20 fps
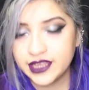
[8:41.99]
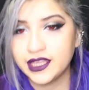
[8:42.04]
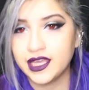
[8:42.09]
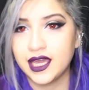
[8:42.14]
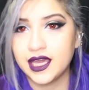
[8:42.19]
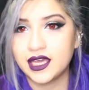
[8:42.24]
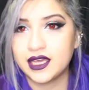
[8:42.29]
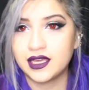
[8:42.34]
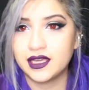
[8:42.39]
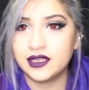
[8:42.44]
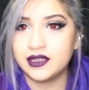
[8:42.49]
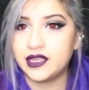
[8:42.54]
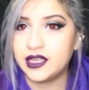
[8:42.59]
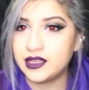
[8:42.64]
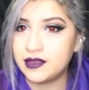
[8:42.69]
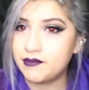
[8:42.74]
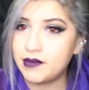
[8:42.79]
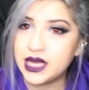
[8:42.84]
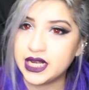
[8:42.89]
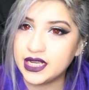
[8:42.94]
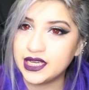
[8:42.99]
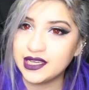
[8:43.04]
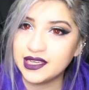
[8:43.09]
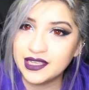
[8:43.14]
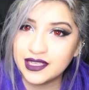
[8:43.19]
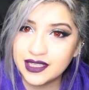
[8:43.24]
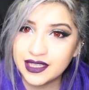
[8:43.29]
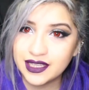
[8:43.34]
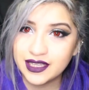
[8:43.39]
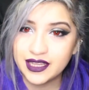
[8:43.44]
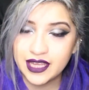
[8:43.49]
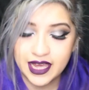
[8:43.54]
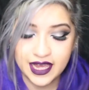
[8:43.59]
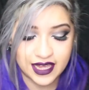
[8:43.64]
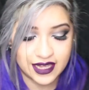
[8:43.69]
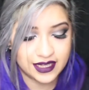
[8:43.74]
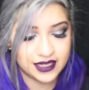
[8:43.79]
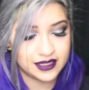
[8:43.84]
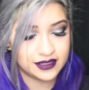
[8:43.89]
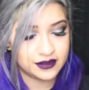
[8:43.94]
think that the money
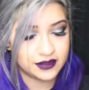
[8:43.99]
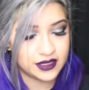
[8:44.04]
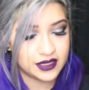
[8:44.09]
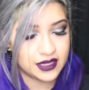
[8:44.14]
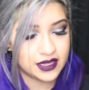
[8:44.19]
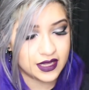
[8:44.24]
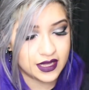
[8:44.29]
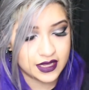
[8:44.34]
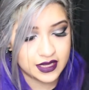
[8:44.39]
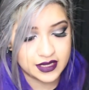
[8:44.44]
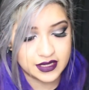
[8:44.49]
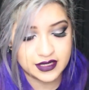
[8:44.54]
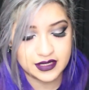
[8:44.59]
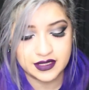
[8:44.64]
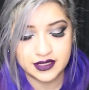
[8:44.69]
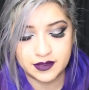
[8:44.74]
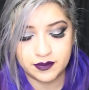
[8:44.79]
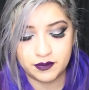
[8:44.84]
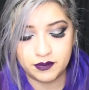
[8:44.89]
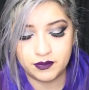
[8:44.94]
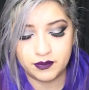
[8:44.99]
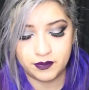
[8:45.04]
that is